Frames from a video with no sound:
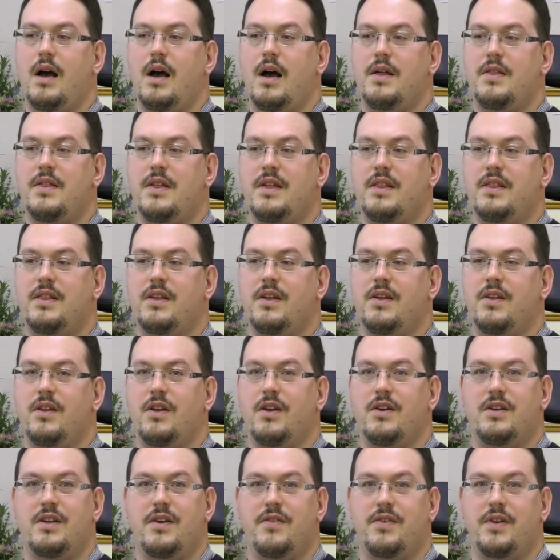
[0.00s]
I think there
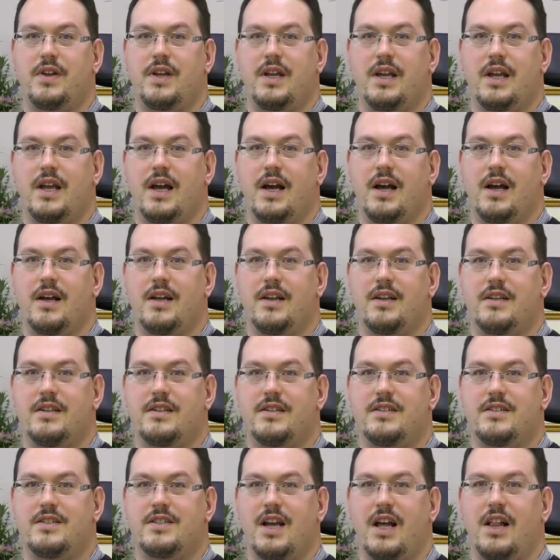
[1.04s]
are definitely uh,
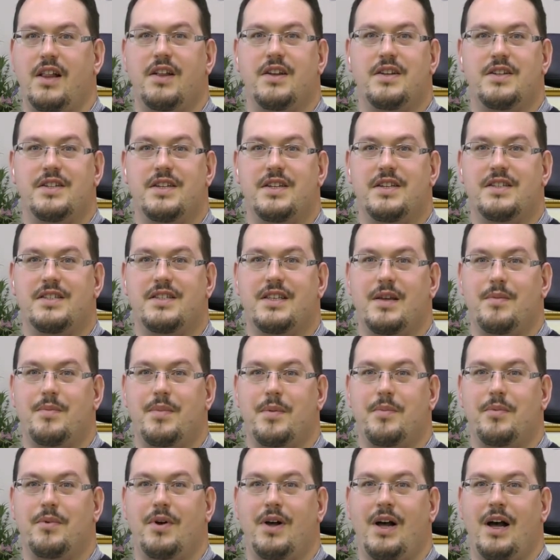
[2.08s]
challenges that
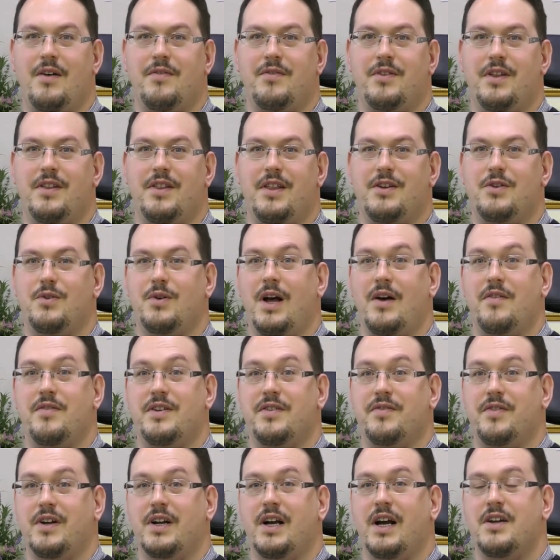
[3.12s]
people have that they don't have in
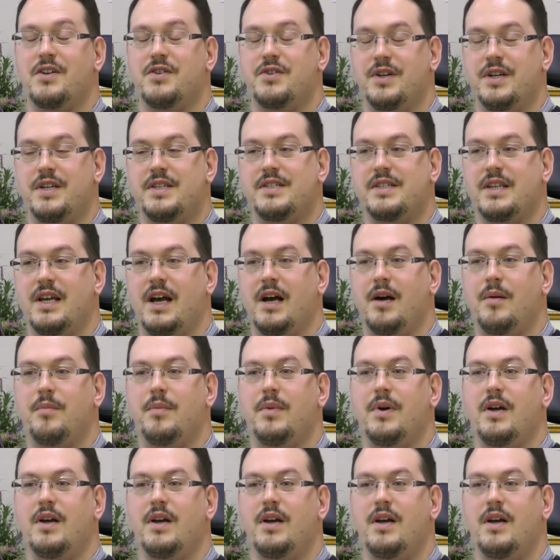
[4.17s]
different countries. Um,